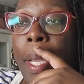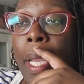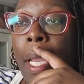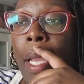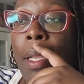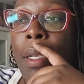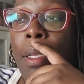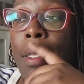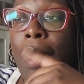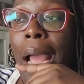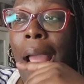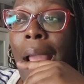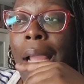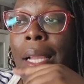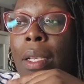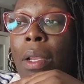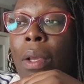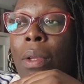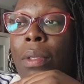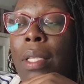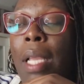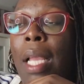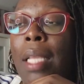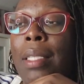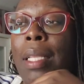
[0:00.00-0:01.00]
been
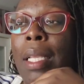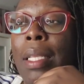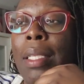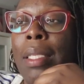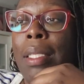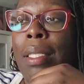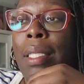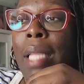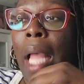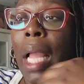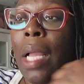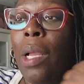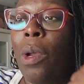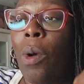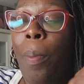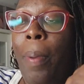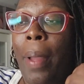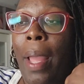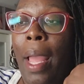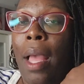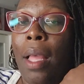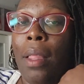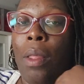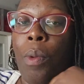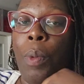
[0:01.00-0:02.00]
diagnosed as a
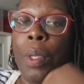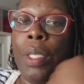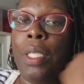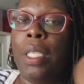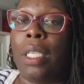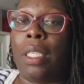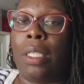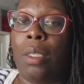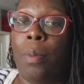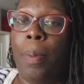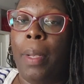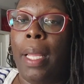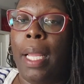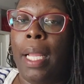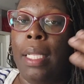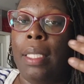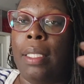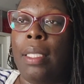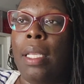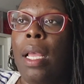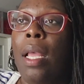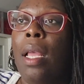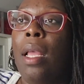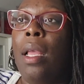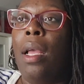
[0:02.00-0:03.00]
psychopath, which
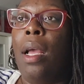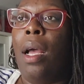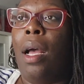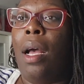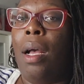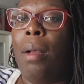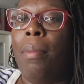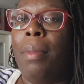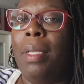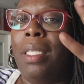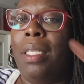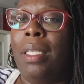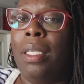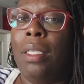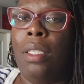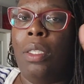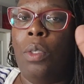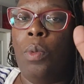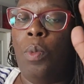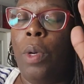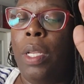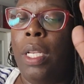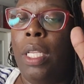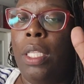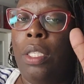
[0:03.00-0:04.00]
explains um, in
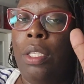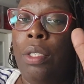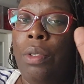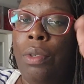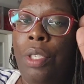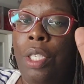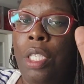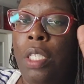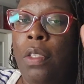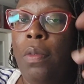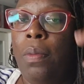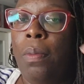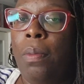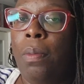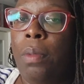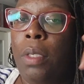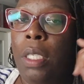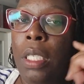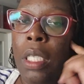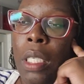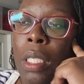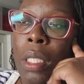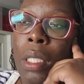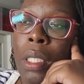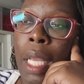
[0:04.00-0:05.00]
seasons one and two, she,
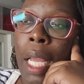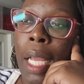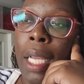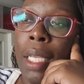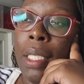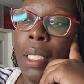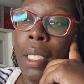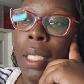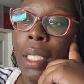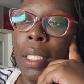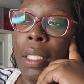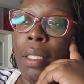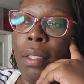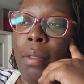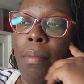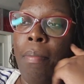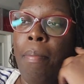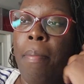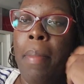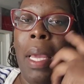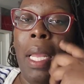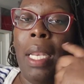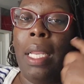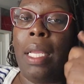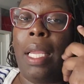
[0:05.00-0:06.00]
she takes these
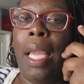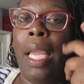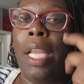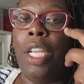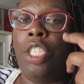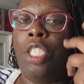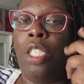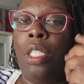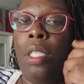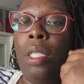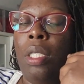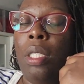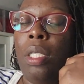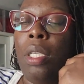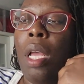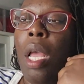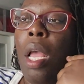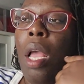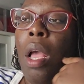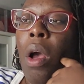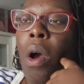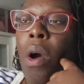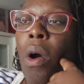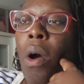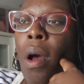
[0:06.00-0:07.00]
medications
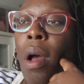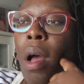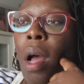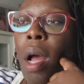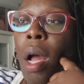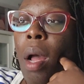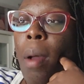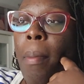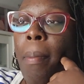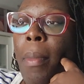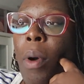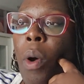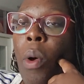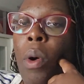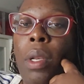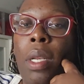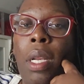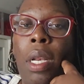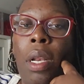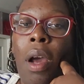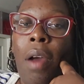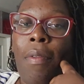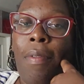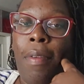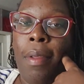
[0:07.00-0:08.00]
um,
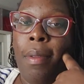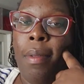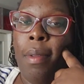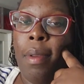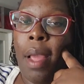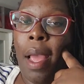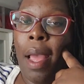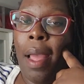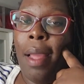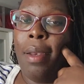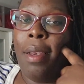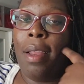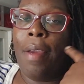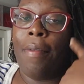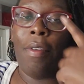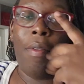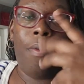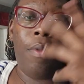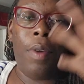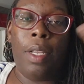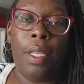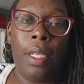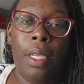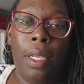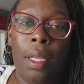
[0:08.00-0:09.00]
on and off, and I
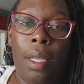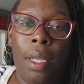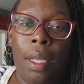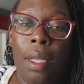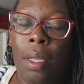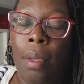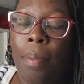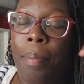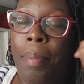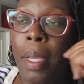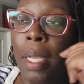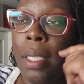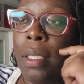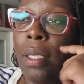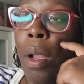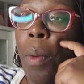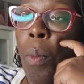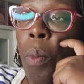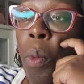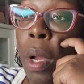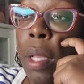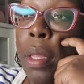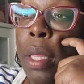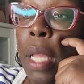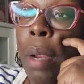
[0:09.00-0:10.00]
never really picked
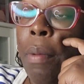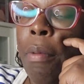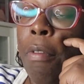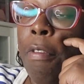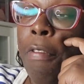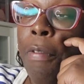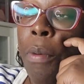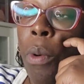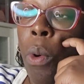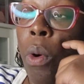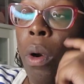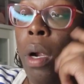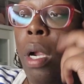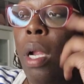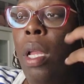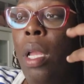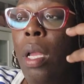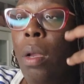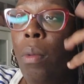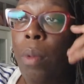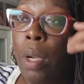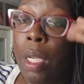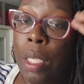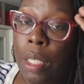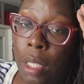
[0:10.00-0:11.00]
up what they were for,
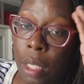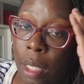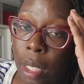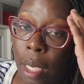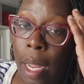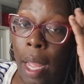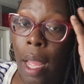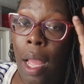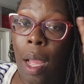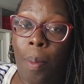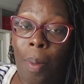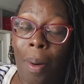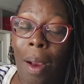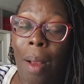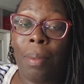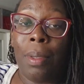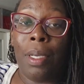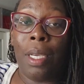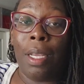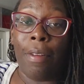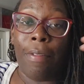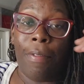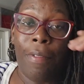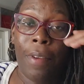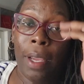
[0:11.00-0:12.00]
which, hell, I
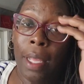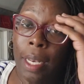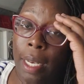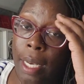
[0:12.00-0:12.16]
probably could have